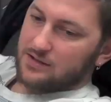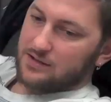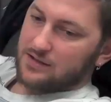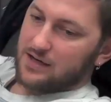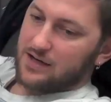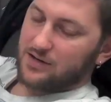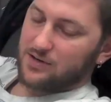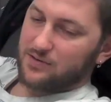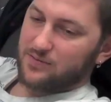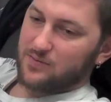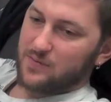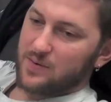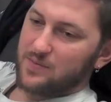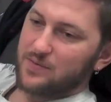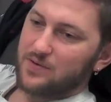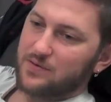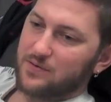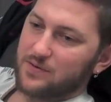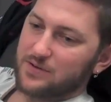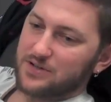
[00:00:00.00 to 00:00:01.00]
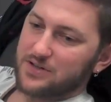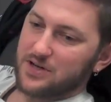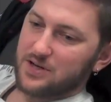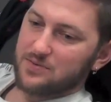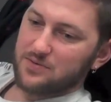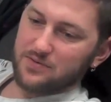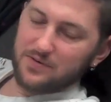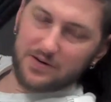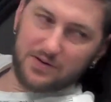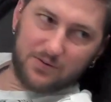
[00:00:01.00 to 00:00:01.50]
I don't even remember the first scary
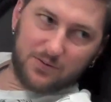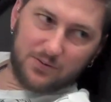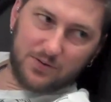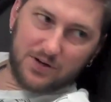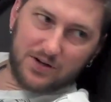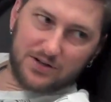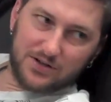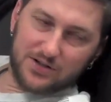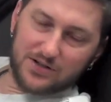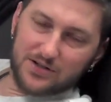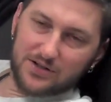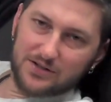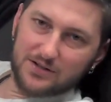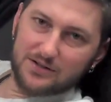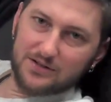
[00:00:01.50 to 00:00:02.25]
movie I ever watched.